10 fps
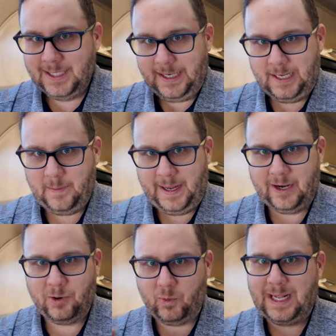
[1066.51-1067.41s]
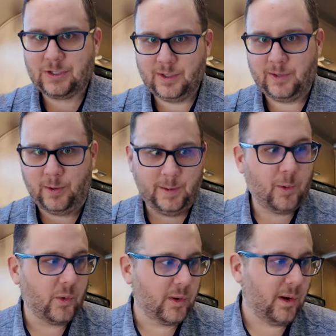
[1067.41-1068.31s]
and the battery will actually turn them
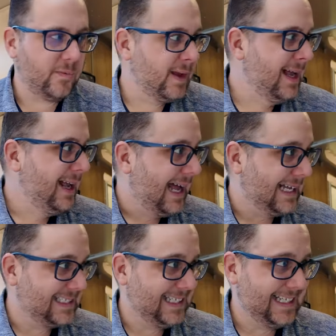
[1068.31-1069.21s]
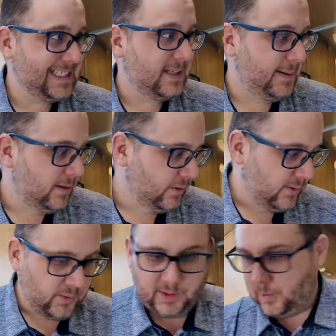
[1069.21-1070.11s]
on and off as it needs to be turned on and